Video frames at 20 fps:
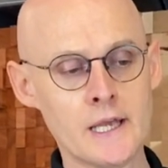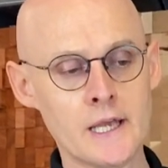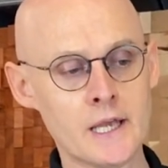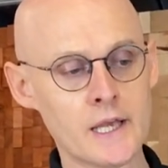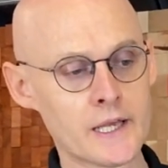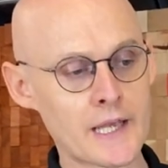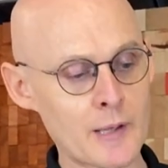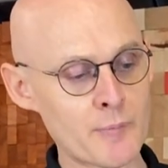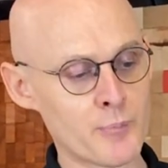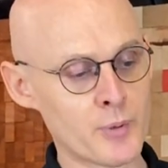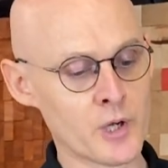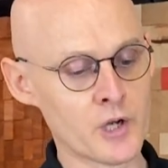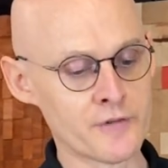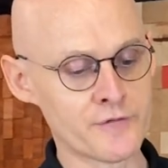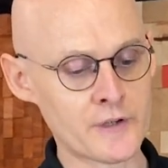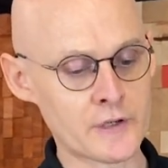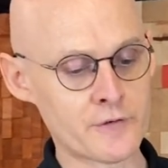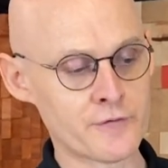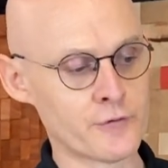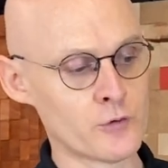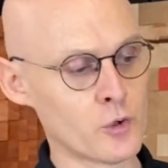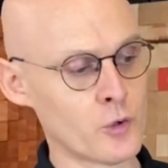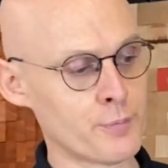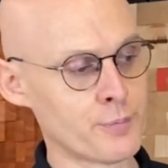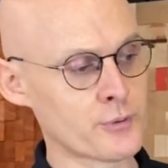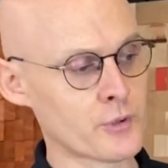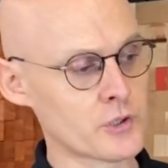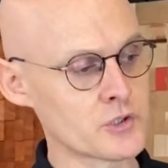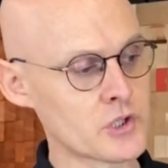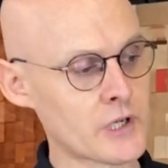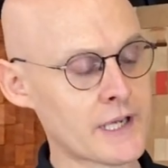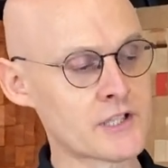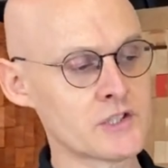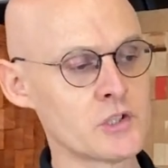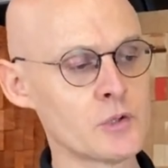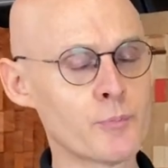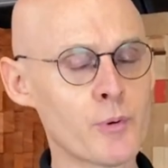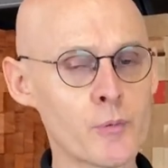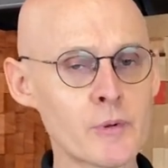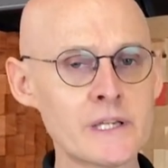Again, perfect for projects.
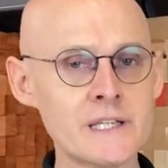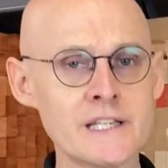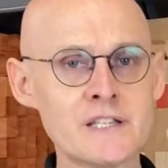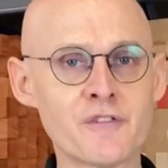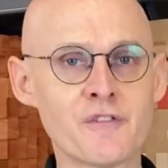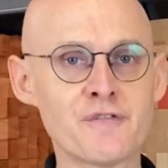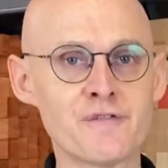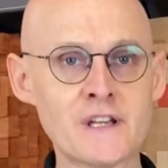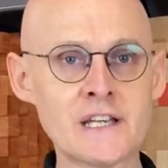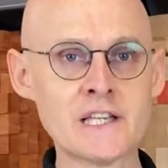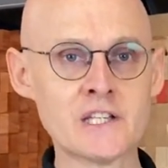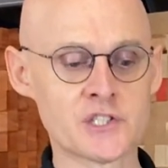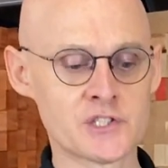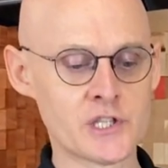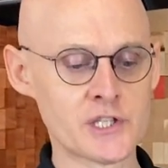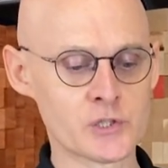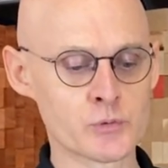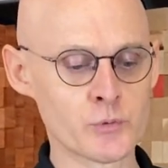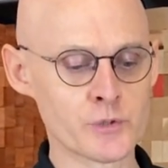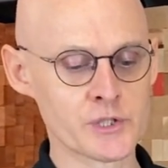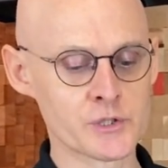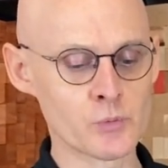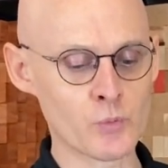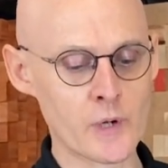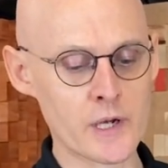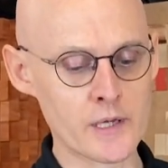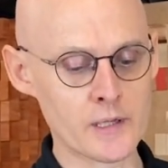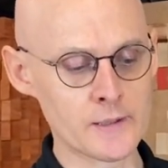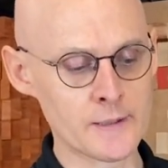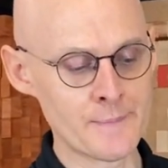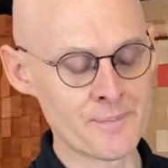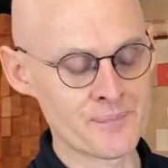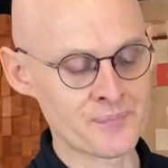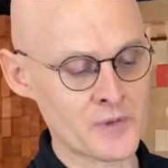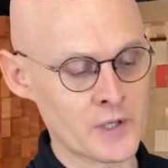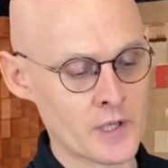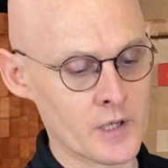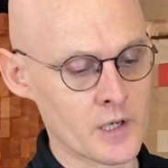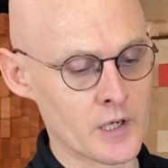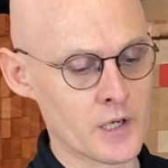You'll probably need to finish this one as well.
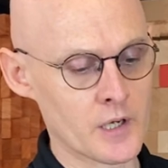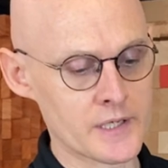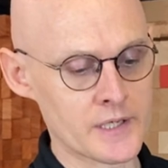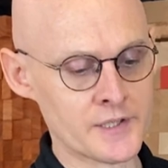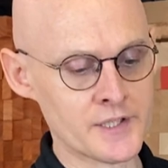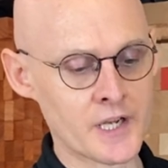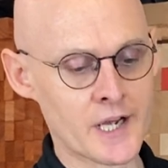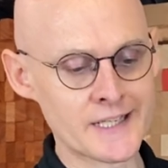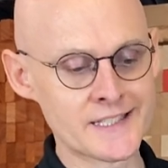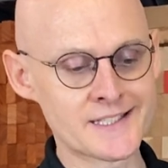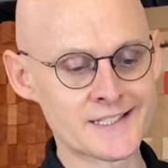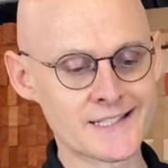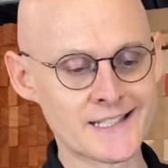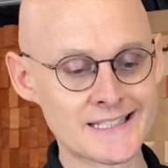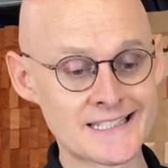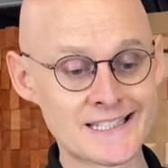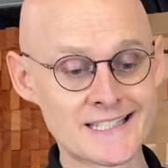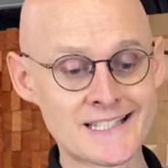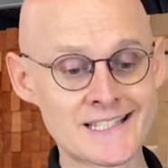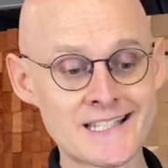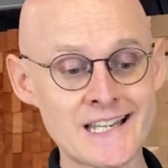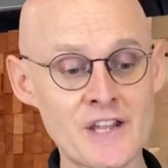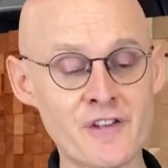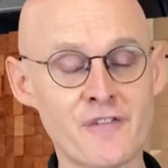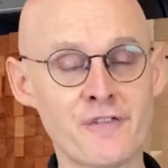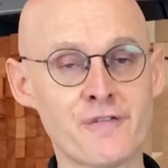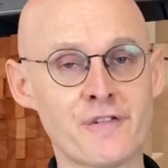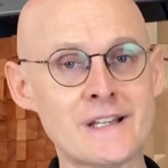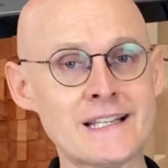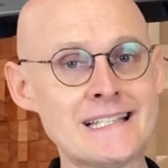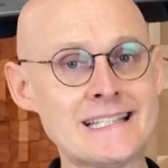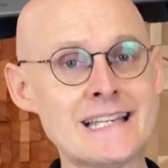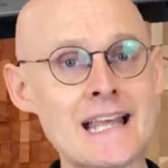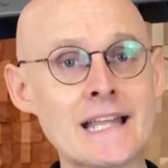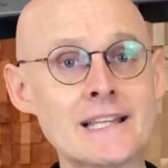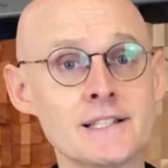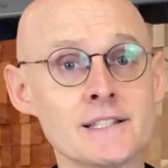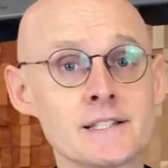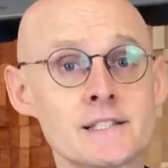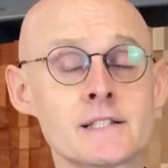Uh, a nice, stiff,
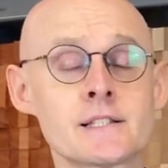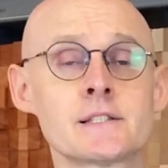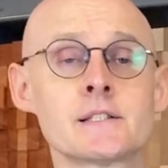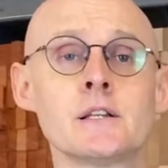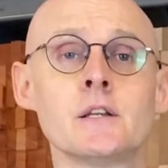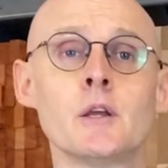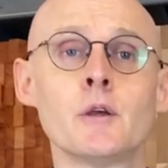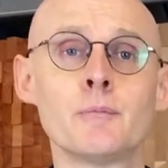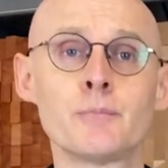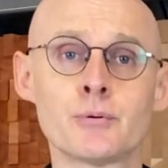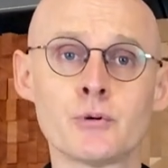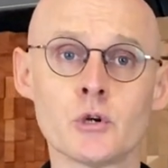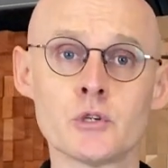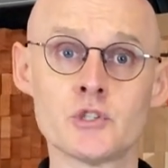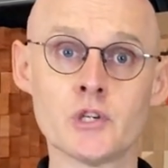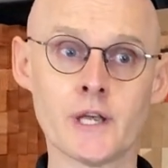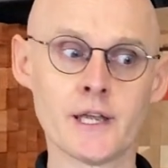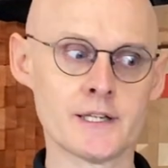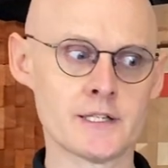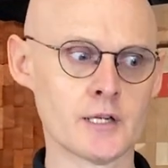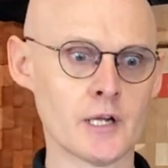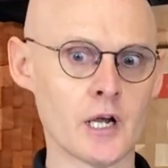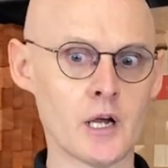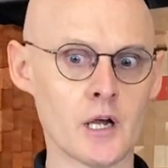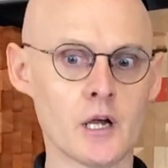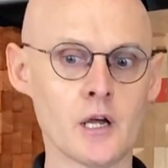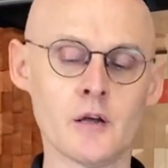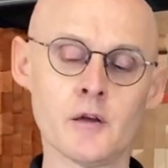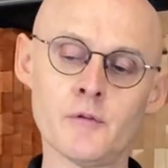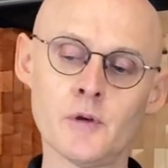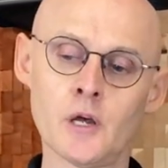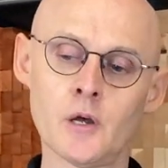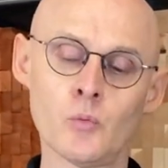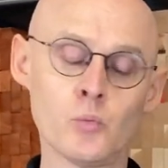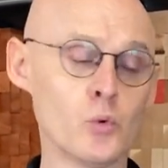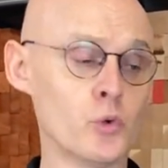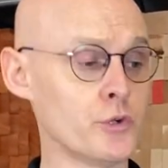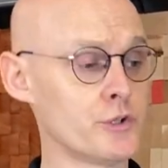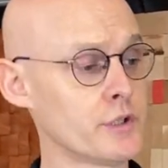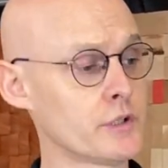dense project uh, uh,
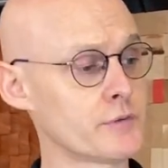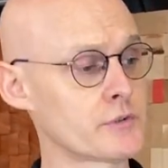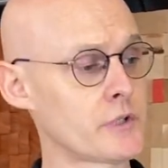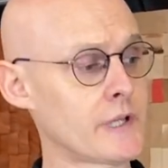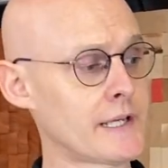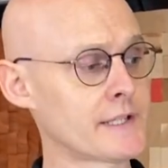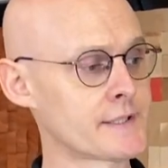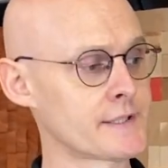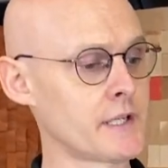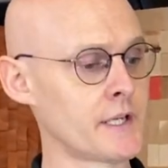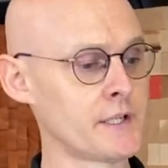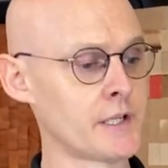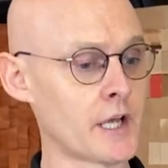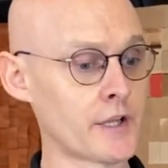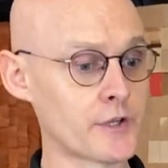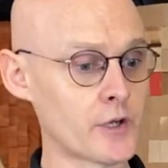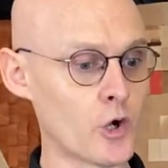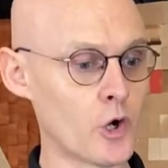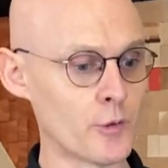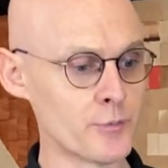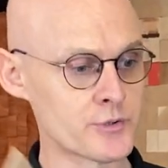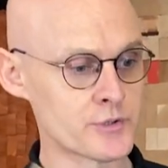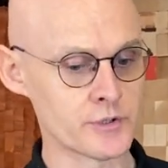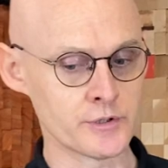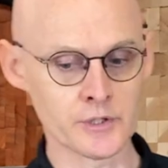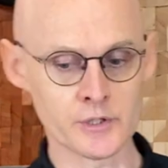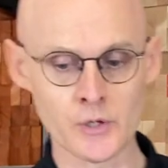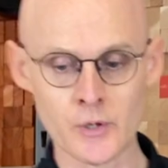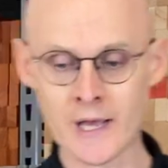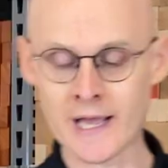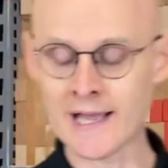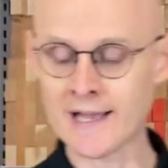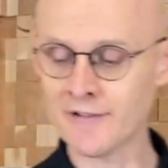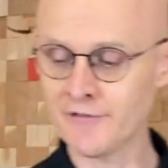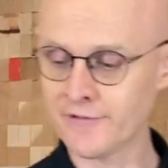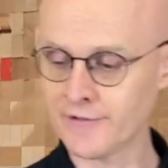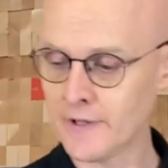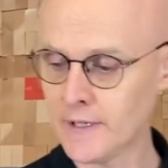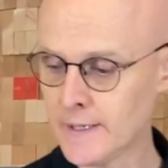wood. So that's another option that you have.